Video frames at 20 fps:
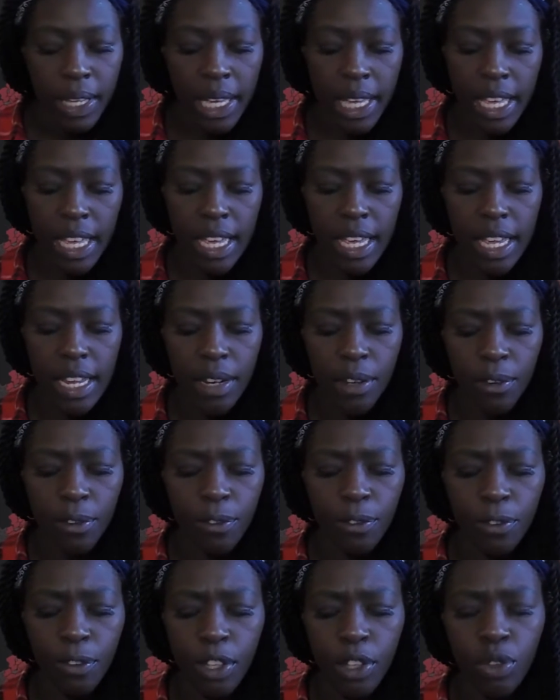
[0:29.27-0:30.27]
in
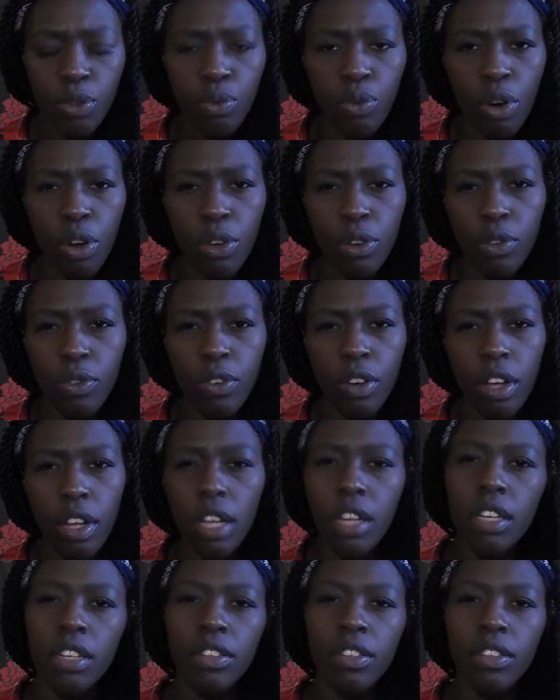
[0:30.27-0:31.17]
Fitzrover,